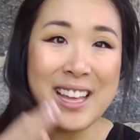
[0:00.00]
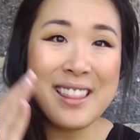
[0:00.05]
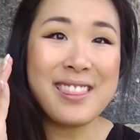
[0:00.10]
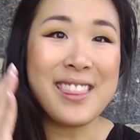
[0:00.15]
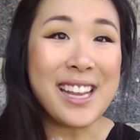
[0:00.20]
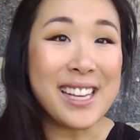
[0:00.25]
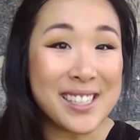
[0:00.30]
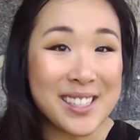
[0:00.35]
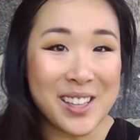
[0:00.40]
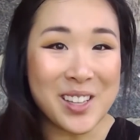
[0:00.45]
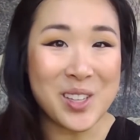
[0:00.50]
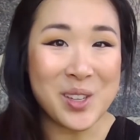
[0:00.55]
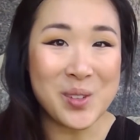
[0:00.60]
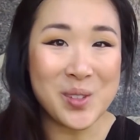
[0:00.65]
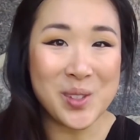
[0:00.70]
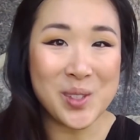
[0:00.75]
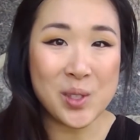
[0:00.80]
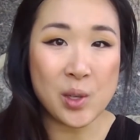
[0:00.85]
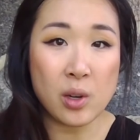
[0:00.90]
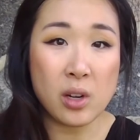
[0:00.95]
things that you
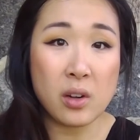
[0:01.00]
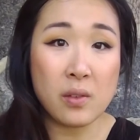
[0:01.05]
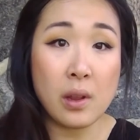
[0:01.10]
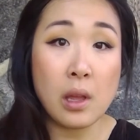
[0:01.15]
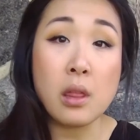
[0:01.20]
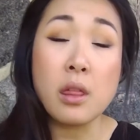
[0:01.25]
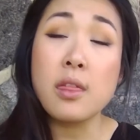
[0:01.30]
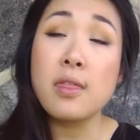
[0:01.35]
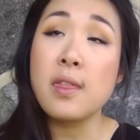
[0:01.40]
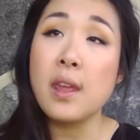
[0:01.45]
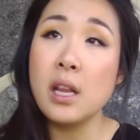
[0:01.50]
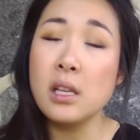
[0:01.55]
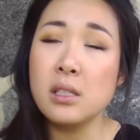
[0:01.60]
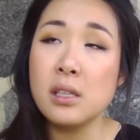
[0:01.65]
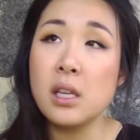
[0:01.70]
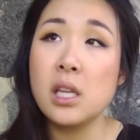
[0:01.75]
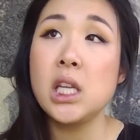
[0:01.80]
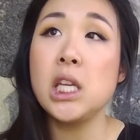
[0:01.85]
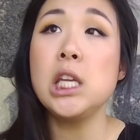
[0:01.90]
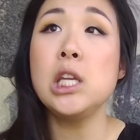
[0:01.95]
deserve, and things
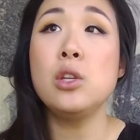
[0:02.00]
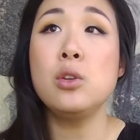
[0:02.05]
that he